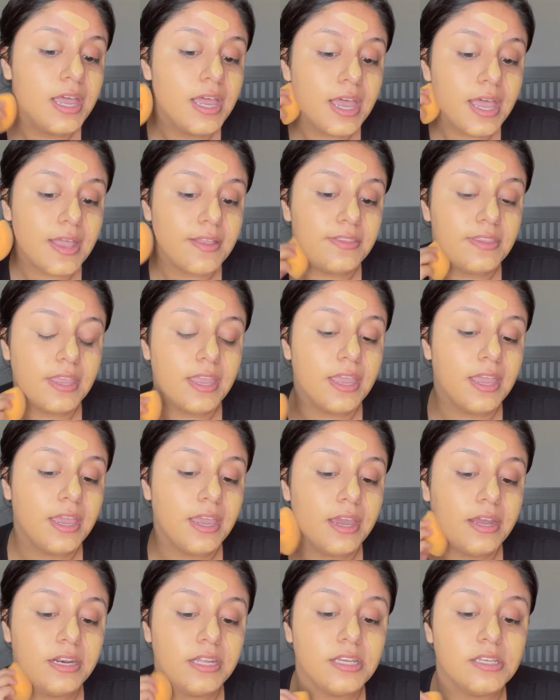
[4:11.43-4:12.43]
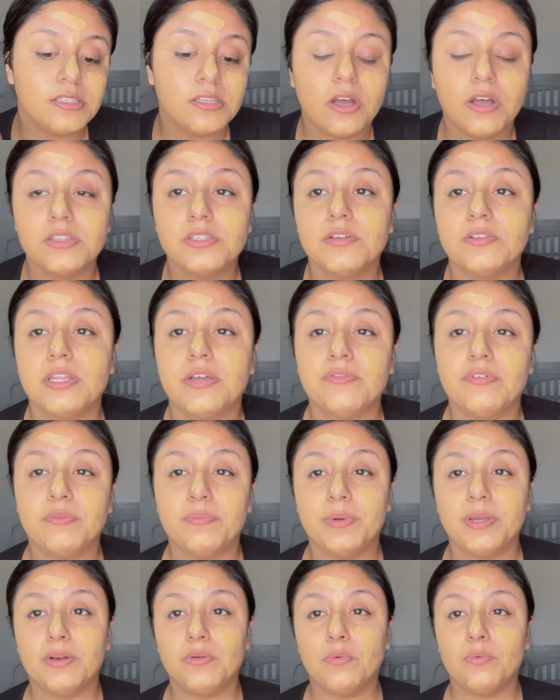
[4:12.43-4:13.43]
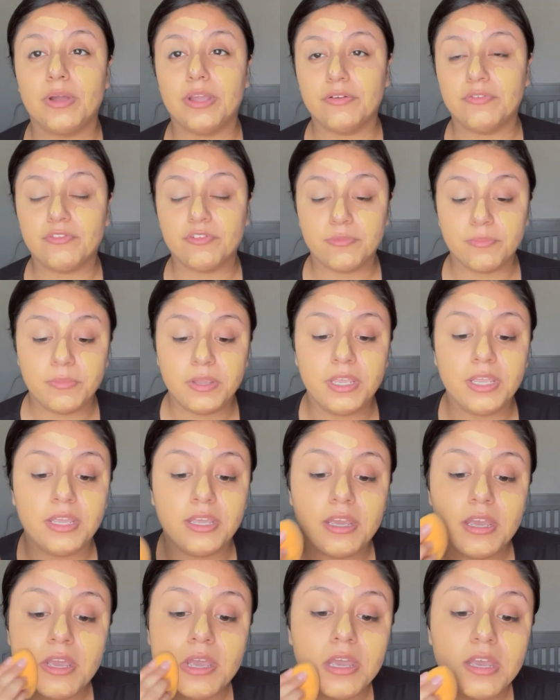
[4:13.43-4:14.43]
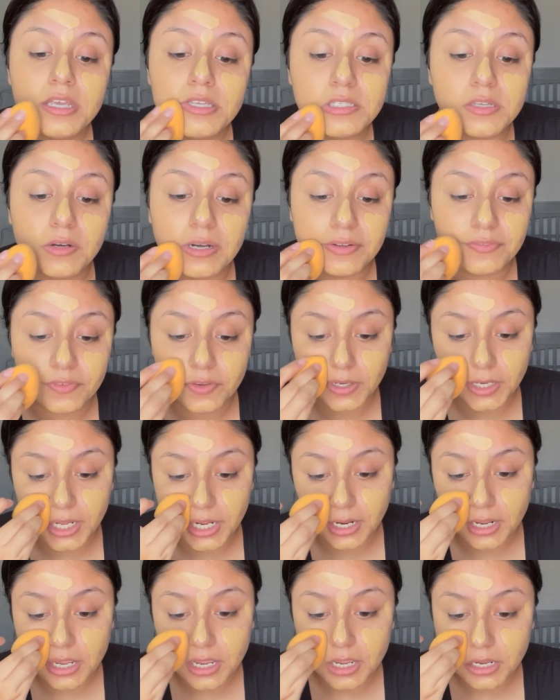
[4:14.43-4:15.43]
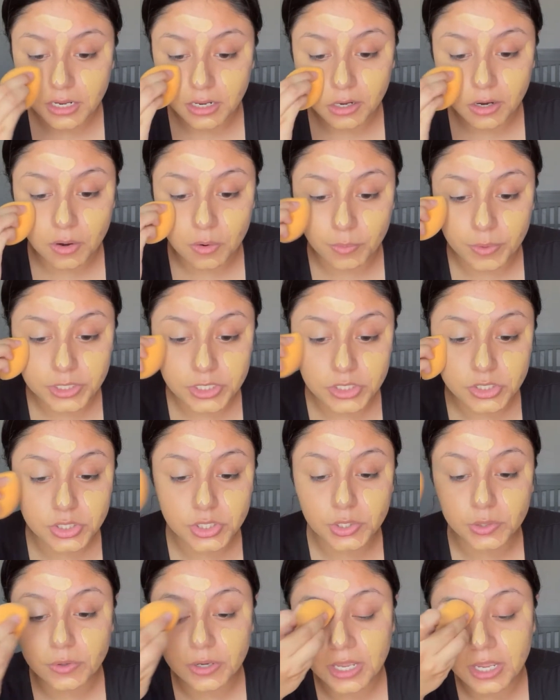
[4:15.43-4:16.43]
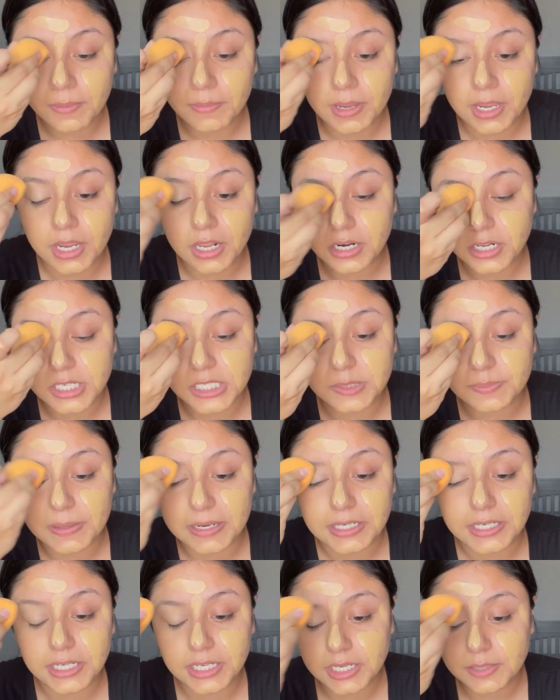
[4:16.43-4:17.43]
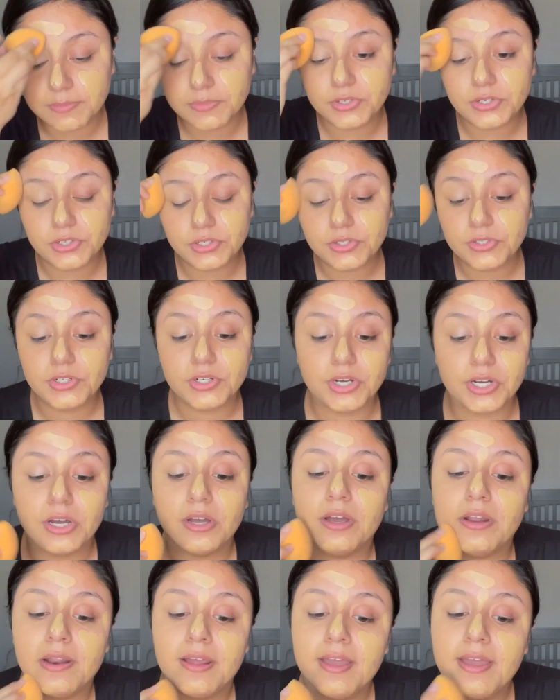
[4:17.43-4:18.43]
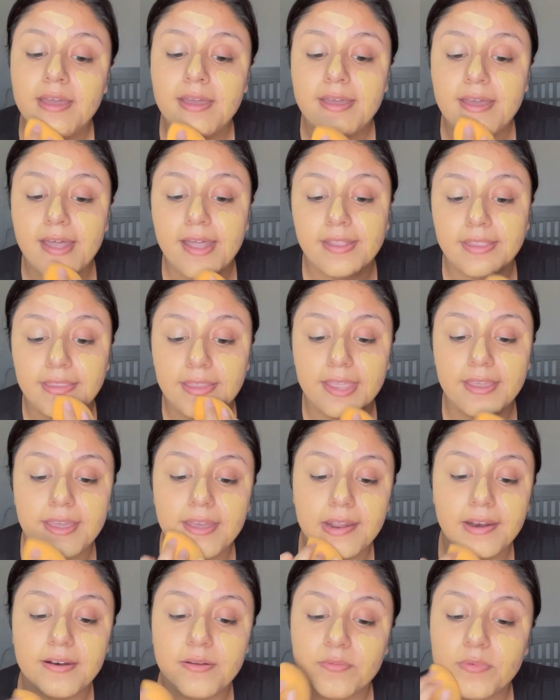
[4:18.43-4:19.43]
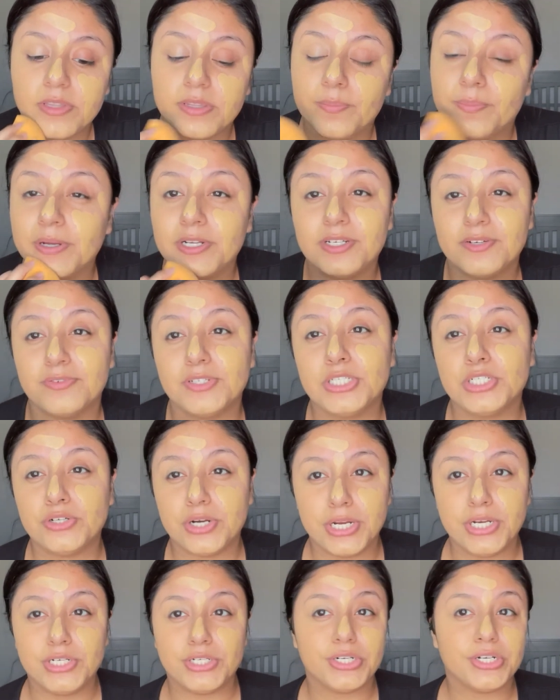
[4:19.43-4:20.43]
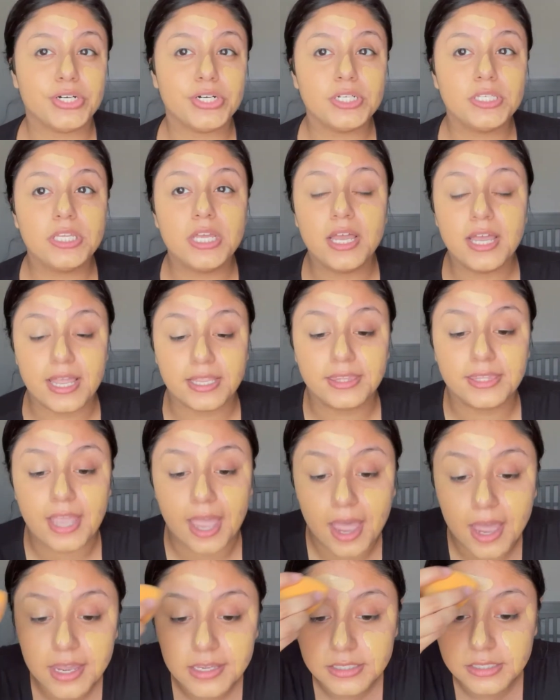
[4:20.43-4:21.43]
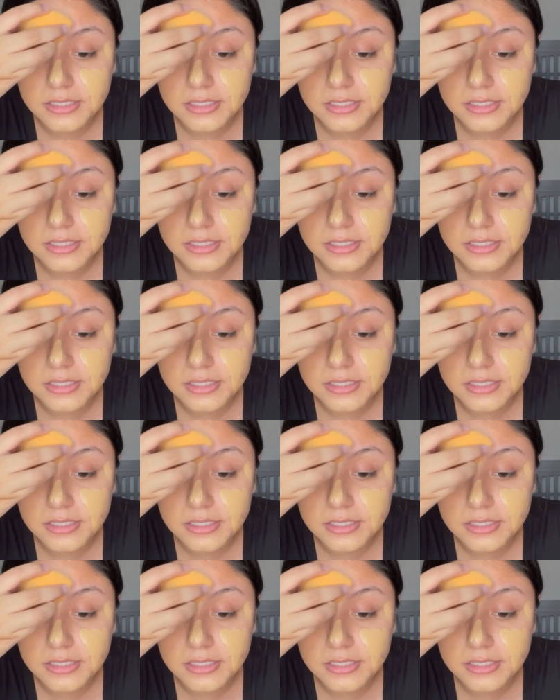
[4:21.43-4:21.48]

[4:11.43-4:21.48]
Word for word: And then he's also never been away from me. So I feel like, you know, we just threw him in expecting him to do good. And then with a bunch of strangers at that.